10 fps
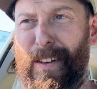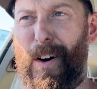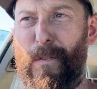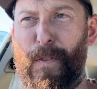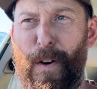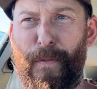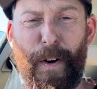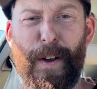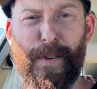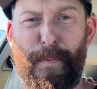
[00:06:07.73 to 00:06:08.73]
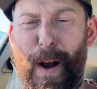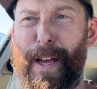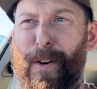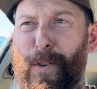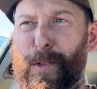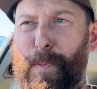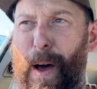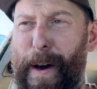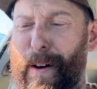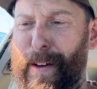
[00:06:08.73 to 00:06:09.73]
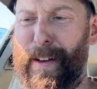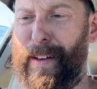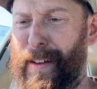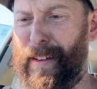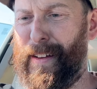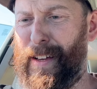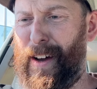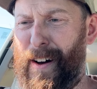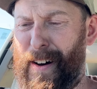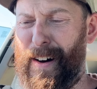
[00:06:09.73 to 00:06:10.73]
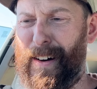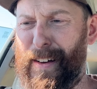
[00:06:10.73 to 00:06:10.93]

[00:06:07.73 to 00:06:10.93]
not for a 300 brake horsepower car.